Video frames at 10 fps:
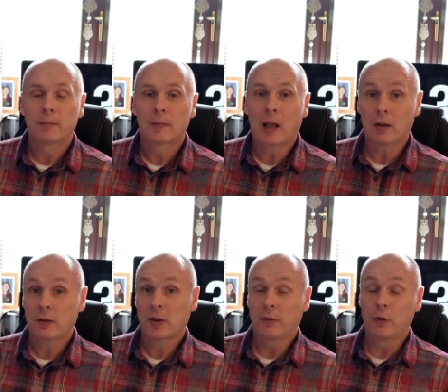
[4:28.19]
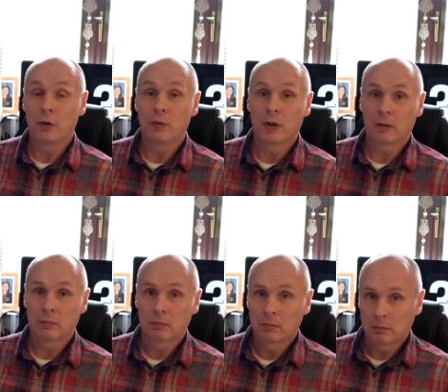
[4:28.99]
That's if you're using
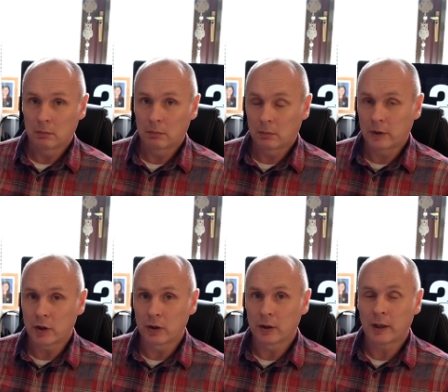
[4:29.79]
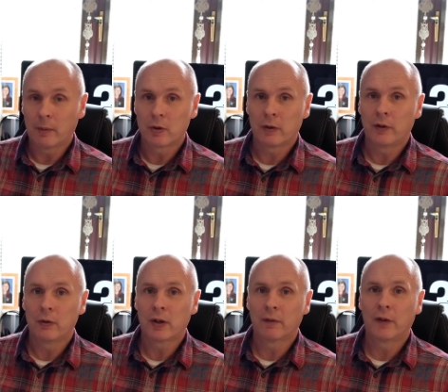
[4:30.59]
digital cameras. If you're
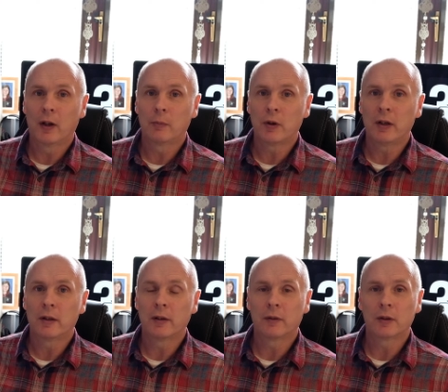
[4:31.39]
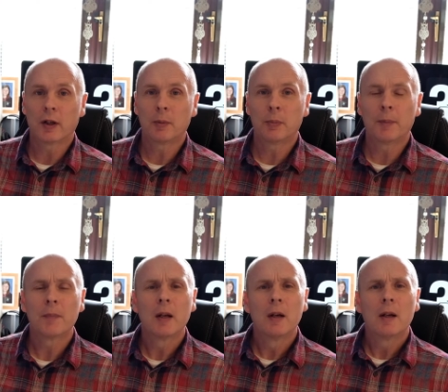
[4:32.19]
using film, you need a different type, but
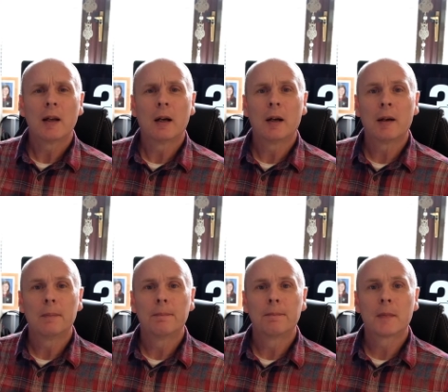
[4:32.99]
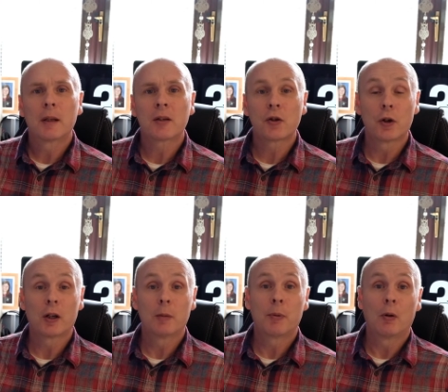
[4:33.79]
um, a
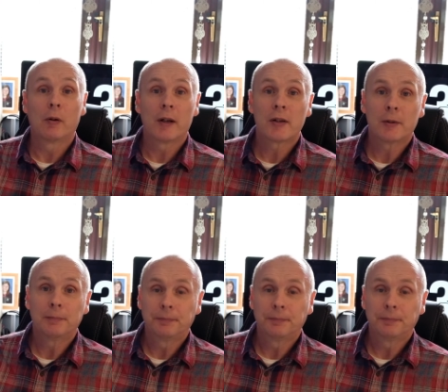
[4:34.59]
circular polarizer.